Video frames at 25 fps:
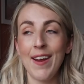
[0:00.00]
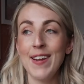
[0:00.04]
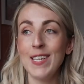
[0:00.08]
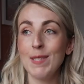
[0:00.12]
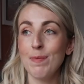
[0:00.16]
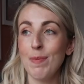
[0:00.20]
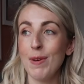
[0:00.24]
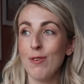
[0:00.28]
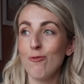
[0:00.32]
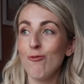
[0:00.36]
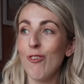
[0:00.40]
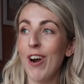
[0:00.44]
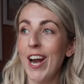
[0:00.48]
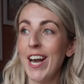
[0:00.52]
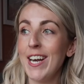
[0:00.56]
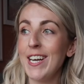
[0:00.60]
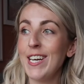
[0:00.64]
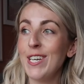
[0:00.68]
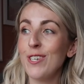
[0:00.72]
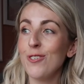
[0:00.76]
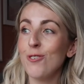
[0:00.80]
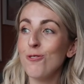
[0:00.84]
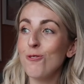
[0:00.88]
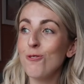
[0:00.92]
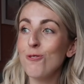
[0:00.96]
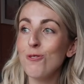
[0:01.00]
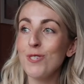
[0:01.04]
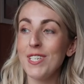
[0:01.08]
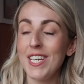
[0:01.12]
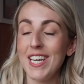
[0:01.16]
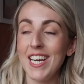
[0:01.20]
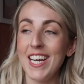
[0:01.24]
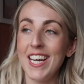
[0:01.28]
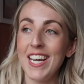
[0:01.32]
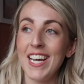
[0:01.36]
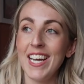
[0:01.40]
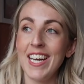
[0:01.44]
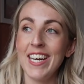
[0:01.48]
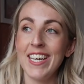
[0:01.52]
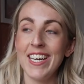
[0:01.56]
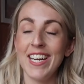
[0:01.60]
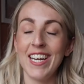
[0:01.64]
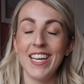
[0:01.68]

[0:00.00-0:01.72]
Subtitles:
It's been raining all day,